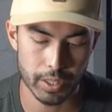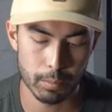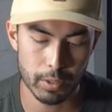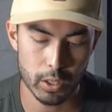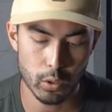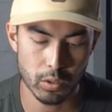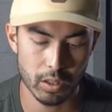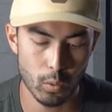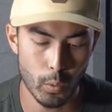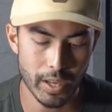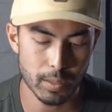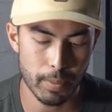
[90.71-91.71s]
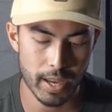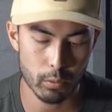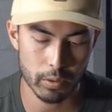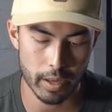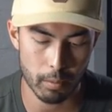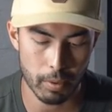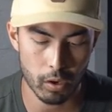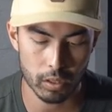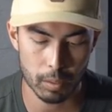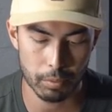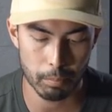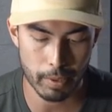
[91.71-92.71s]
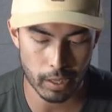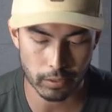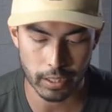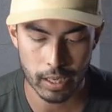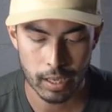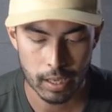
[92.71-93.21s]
It can be used in the waistband without a belt clip or belt.